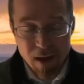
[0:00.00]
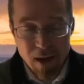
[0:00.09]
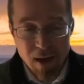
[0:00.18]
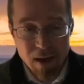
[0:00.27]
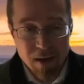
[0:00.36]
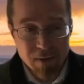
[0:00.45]

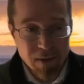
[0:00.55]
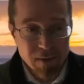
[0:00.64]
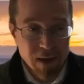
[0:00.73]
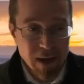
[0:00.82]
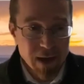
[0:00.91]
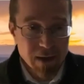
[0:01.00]
And
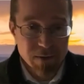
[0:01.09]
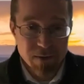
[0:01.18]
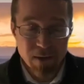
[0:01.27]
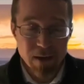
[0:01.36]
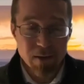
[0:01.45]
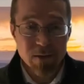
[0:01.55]
that
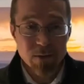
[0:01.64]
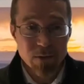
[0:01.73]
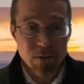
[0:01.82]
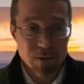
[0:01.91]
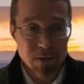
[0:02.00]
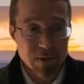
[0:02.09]
is likely to
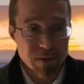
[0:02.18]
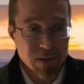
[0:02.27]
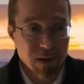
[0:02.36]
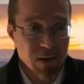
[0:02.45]
increase.